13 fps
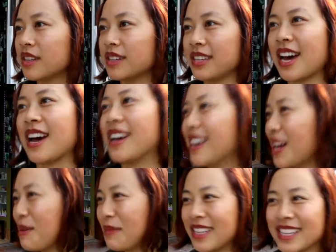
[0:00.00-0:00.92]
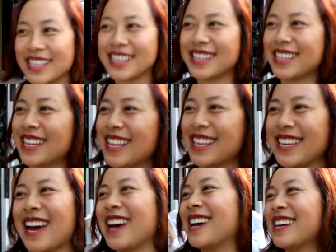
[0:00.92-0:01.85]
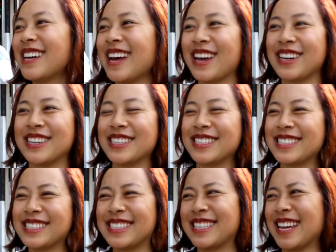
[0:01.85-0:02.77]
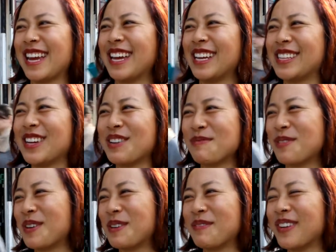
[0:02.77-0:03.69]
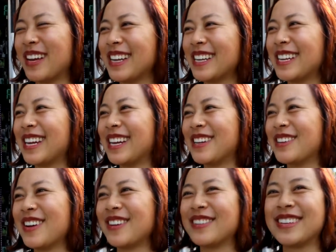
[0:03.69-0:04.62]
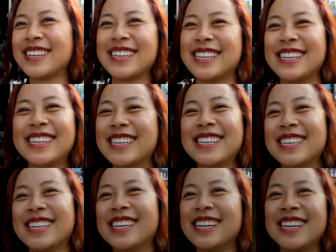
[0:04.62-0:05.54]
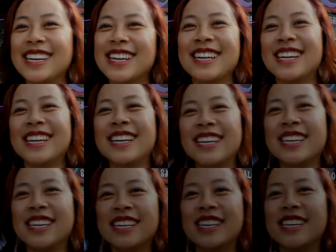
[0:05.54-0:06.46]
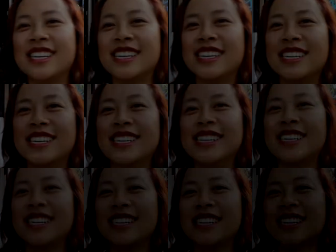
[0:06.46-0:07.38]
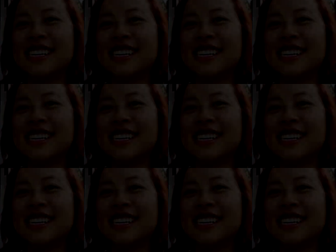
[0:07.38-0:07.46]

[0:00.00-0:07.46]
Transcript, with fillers: yeah, I mean, yeah, I could say a lot more, but I don't know. That works. That's perfect.